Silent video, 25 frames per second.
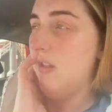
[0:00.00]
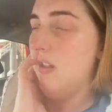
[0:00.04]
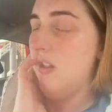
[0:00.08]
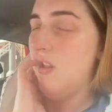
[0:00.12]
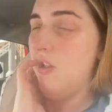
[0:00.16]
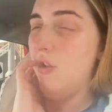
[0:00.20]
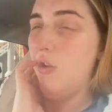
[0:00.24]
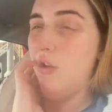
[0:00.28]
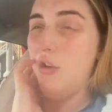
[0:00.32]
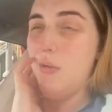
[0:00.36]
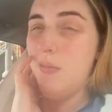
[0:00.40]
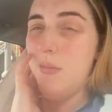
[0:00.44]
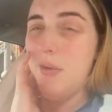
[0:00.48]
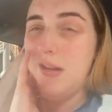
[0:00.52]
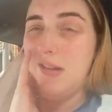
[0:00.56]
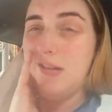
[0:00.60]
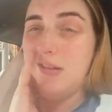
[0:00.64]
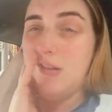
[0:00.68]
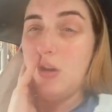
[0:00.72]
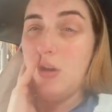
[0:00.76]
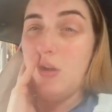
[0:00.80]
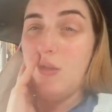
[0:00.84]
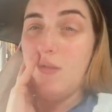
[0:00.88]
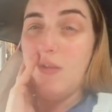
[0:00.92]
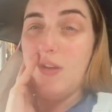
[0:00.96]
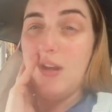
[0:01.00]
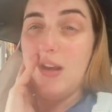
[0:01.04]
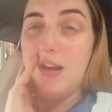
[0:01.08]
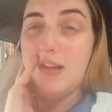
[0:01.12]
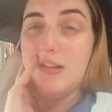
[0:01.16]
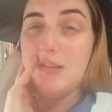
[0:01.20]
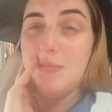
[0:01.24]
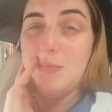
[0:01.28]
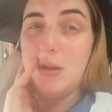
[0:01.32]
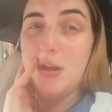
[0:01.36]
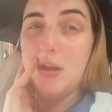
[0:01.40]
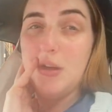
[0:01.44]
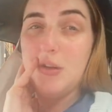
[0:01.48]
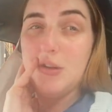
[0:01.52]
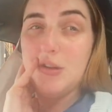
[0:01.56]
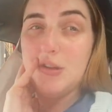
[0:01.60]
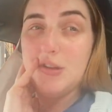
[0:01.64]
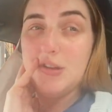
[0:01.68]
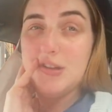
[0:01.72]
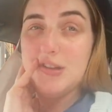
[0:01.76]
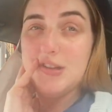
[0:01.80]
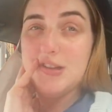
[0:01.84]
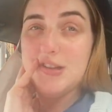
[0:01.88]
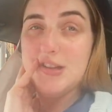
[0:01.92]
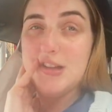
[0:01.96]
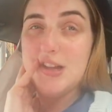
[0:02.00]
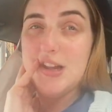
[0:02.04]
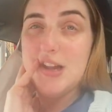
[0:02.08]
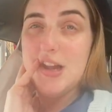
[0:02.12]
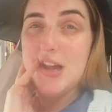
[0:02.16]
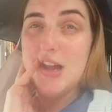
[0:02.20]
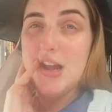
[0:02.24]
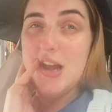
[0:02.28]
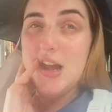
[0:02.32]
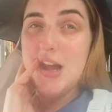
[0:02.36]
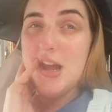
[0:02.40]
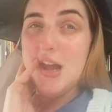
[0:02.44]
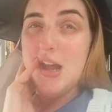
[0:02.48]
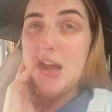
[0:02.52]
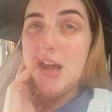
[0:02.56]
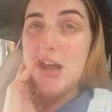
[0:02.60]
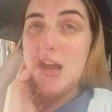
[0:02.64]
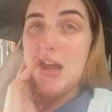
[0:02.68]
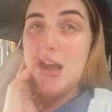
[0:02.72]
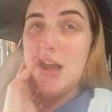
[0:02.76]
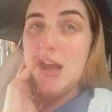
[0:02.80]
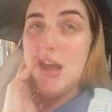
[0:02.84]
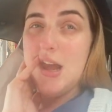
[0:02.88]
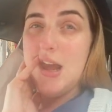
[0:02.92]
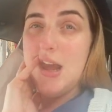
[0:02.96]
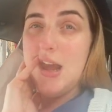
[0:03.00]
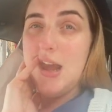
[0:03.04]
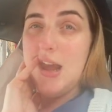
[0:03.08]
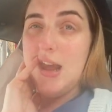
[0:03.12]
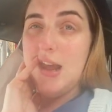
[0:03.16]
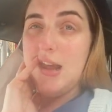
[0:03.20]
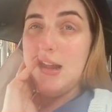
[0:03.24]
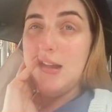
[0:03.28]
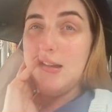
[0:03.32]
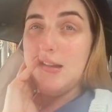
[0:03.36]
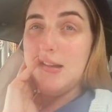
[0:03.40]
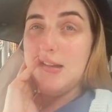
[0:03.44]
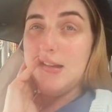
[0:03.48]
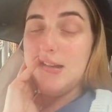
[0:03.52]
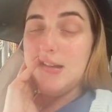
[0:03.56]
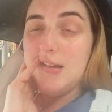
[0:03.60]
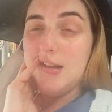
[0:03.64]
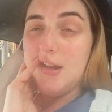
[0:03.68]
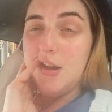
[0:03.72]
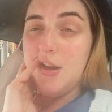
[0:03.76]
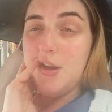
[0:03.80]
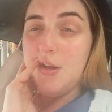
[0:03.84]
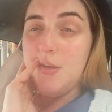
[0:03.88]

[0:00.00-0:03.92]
look at my cervix because it's